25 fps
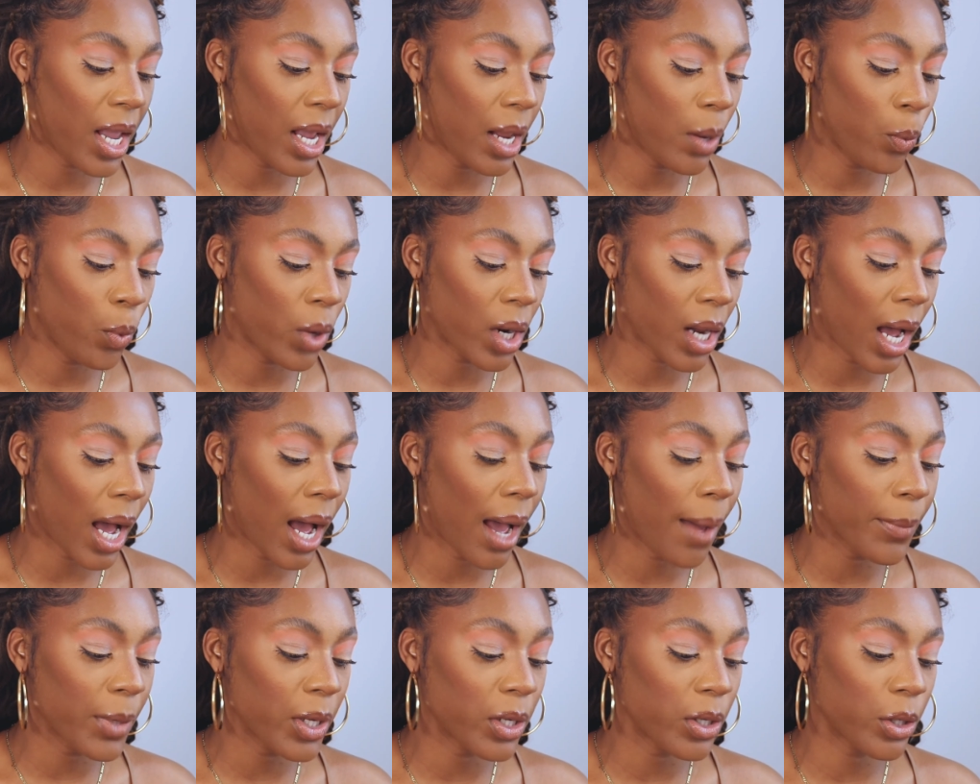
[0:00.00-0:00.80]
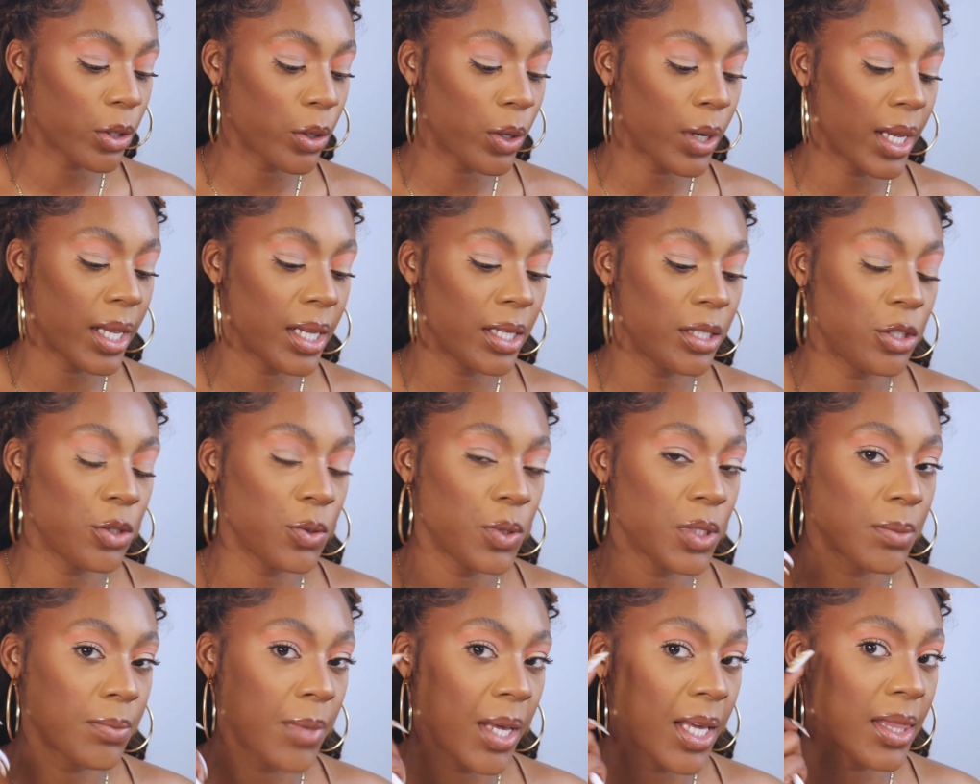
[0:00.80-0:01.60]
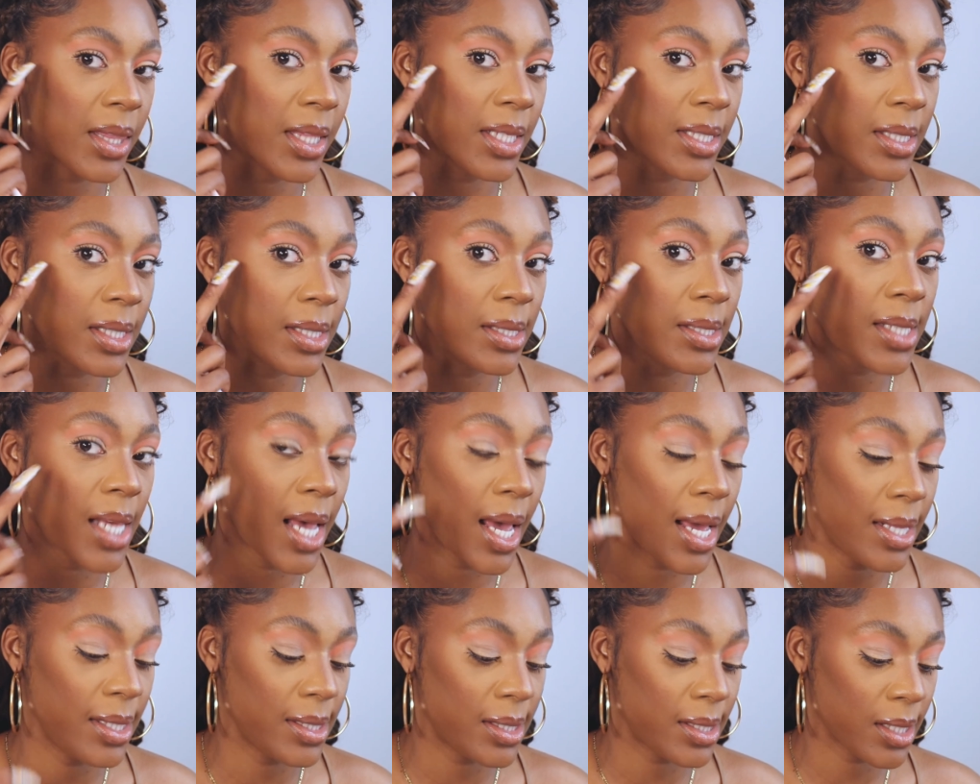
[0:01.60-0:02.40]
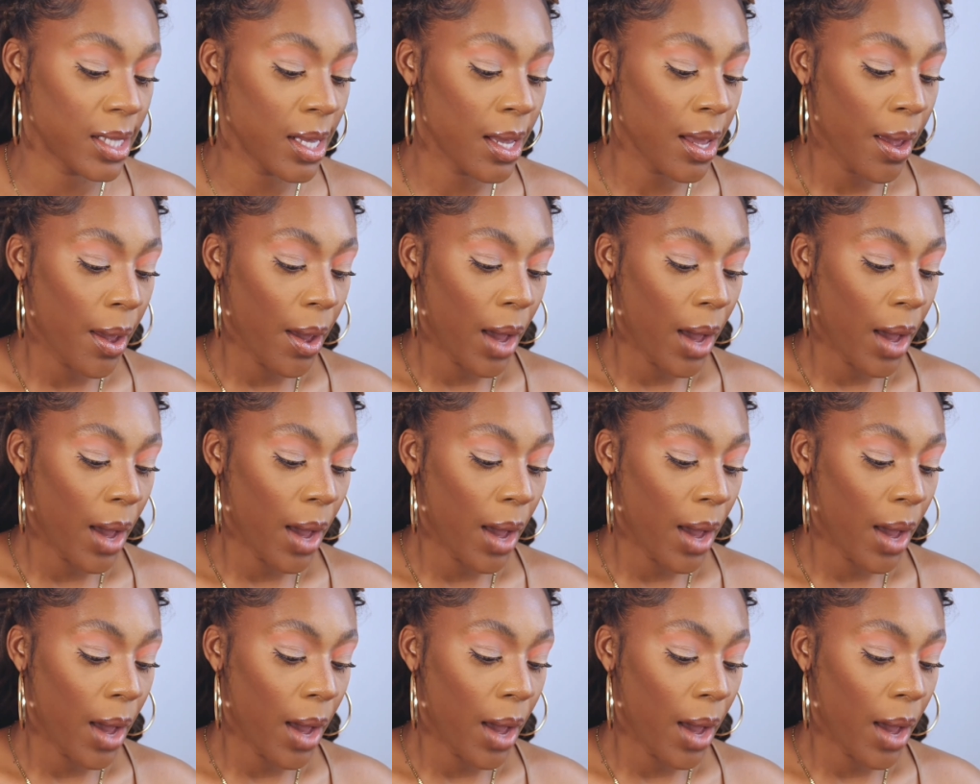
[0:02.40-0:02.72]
And what I'm gonna go ahead and do is make this intense.